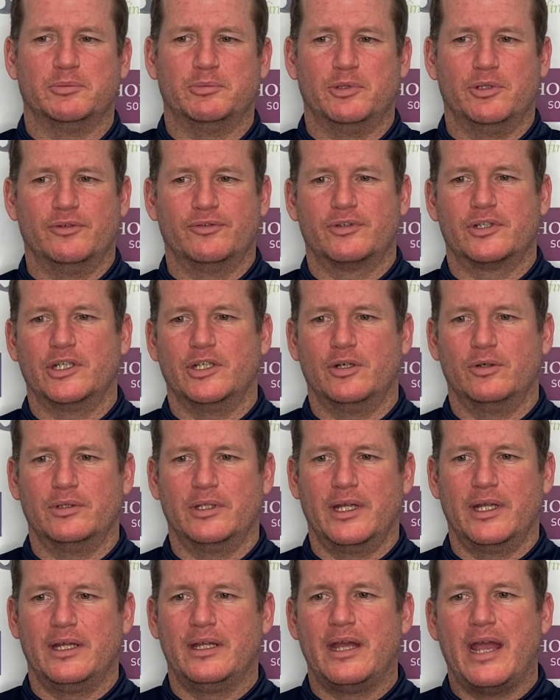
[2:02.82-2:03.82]
above can
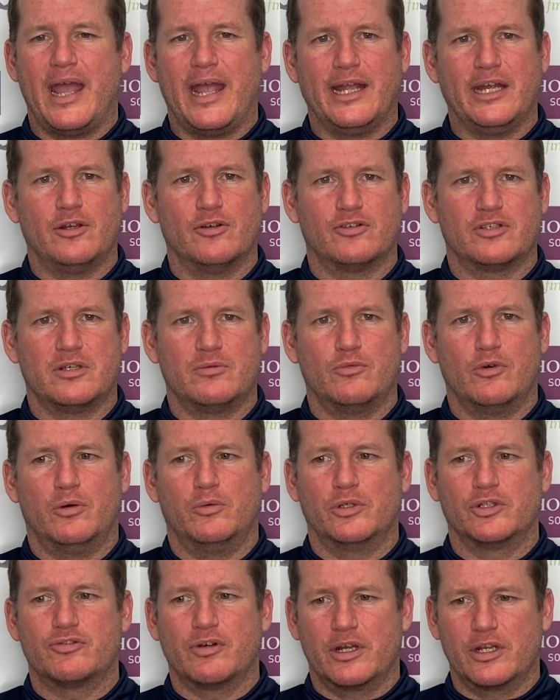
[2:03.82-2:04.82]
only aid us in what
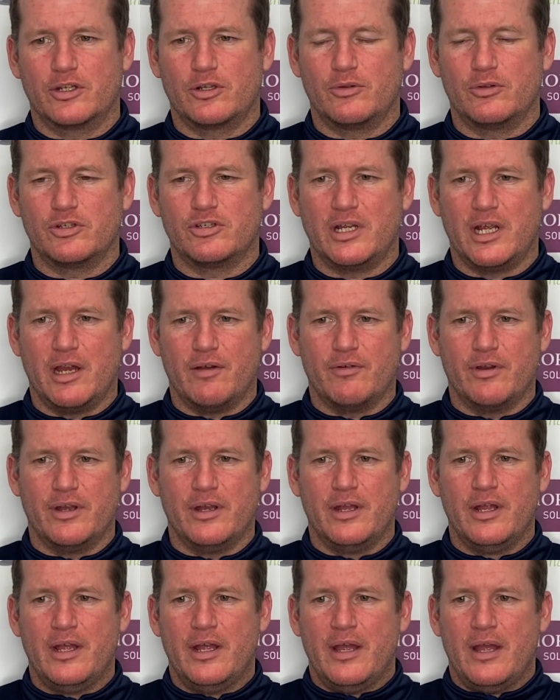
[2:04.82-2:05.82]
we're trying to do this year.
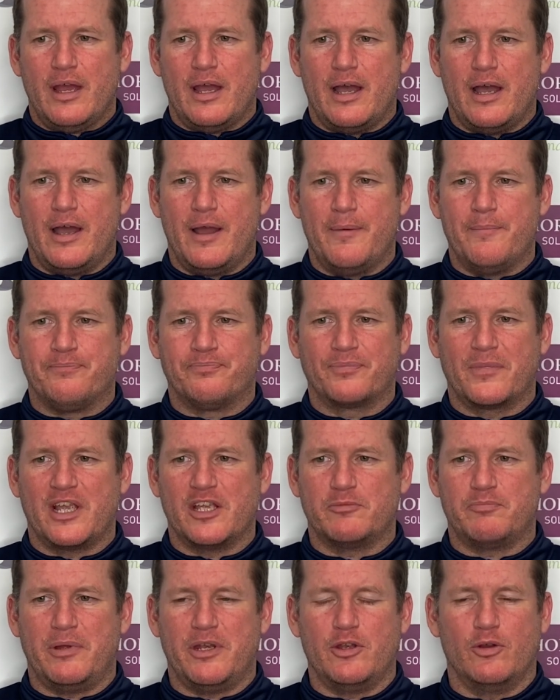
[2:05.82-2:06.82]
And
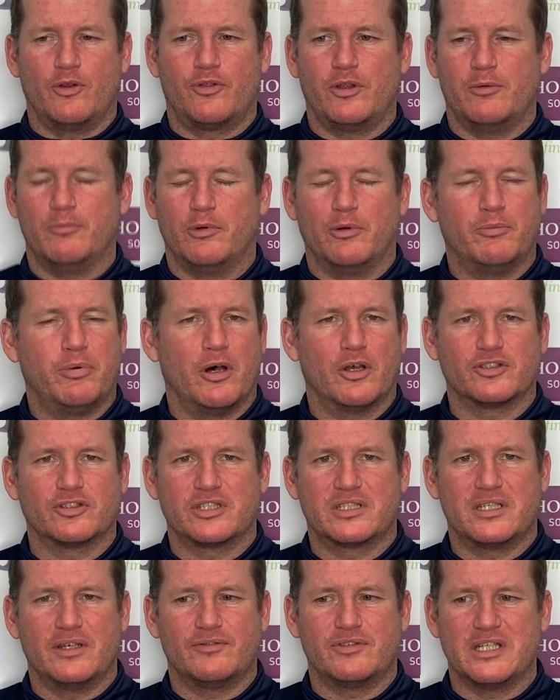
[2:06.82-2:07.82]
he's been nothing but
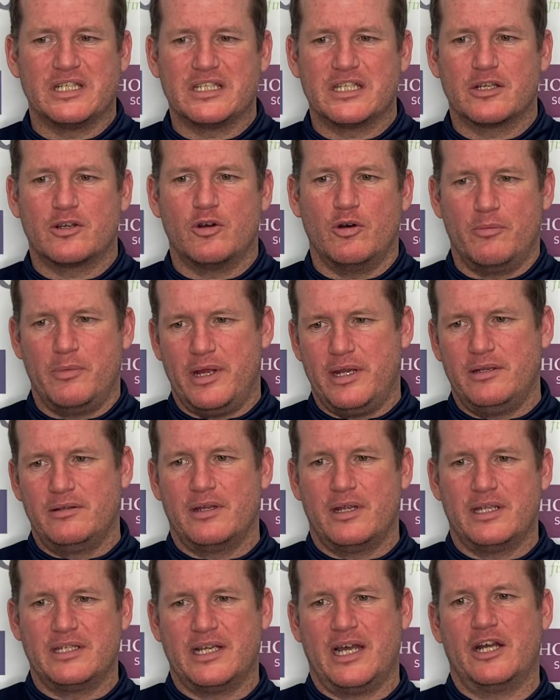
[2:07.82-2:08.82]
positive since he came in.
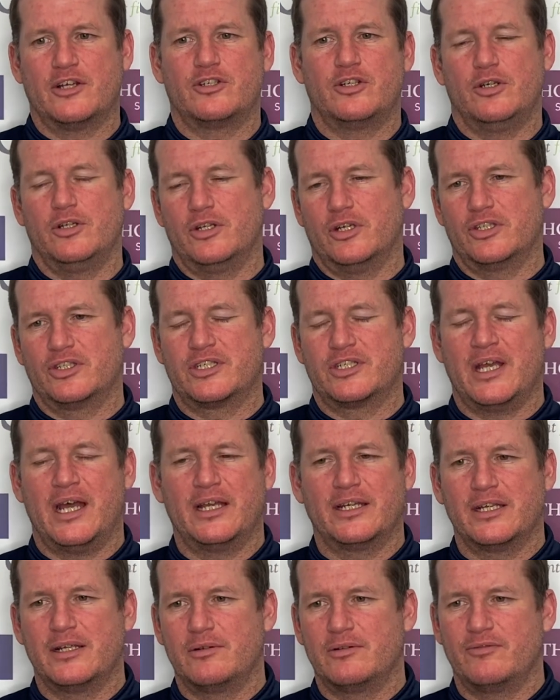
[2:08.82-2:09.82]
His attitude on
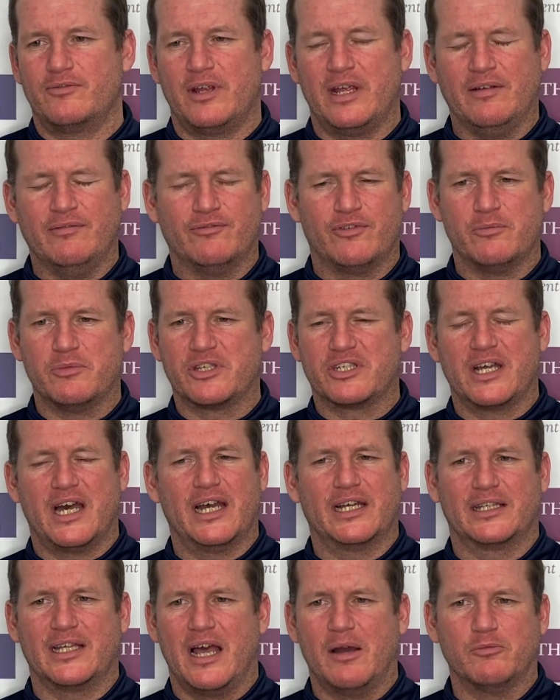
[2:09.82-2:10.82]
Saturday, even from the
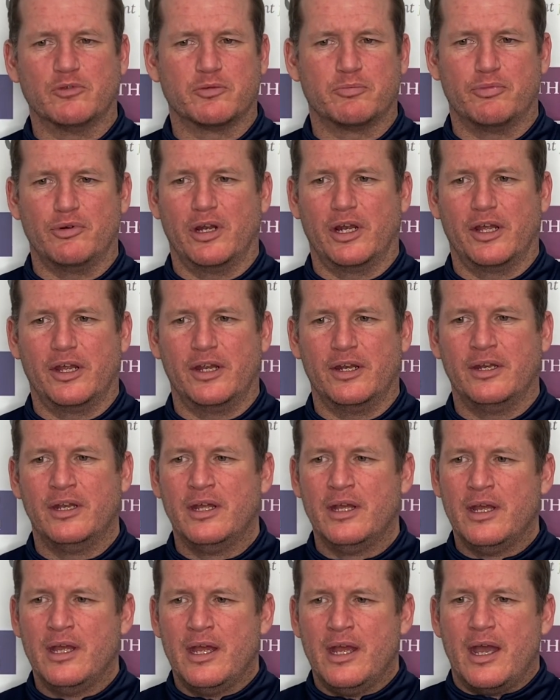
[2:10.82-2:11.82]
sideline, was brilliant.
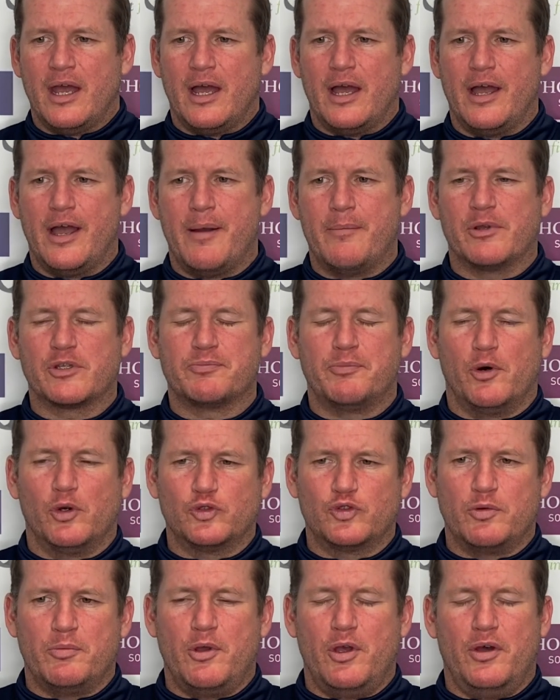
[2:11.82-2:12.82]
I
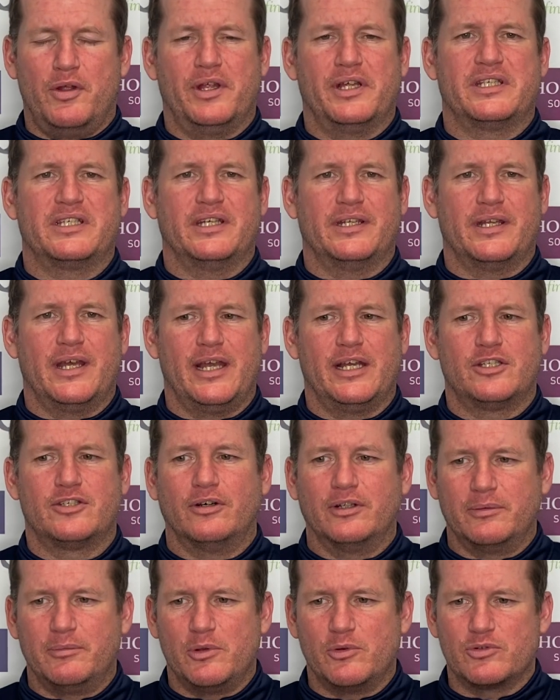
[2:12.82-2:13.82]
spoke to him earlier today,
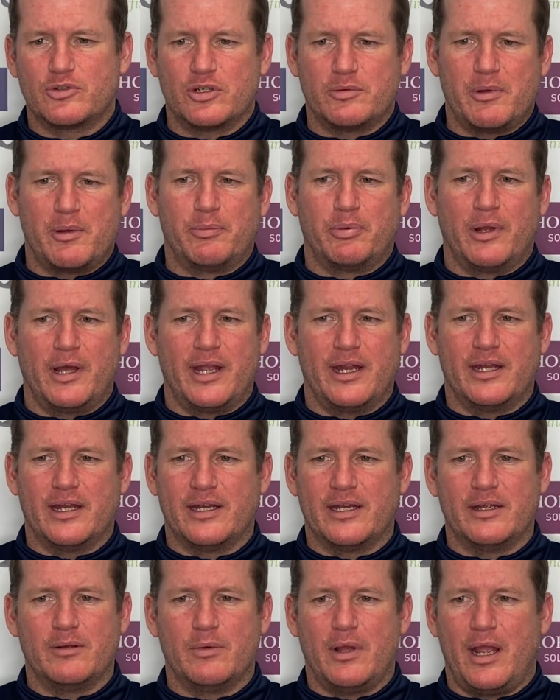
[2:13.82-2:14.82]
told him he was going to be playing,
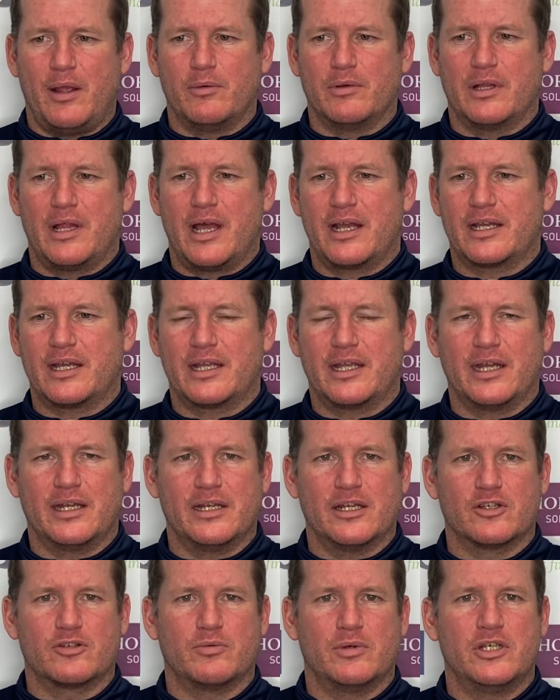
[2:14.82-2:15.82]
and he was like a kid
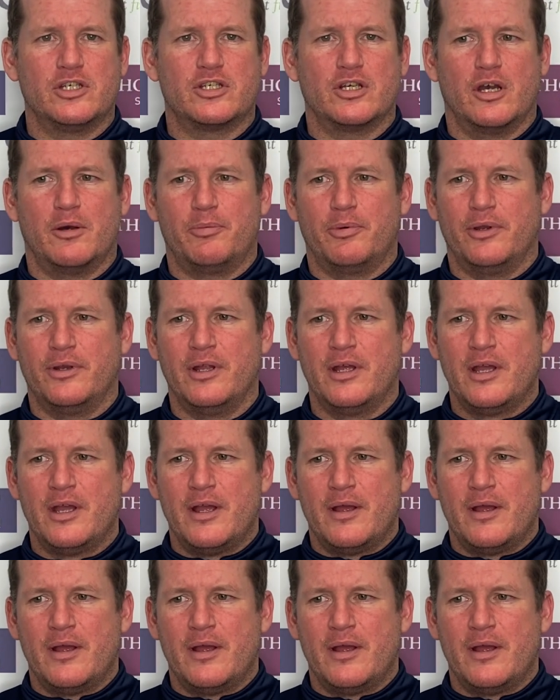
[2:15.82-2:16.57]
in a sweet shop. And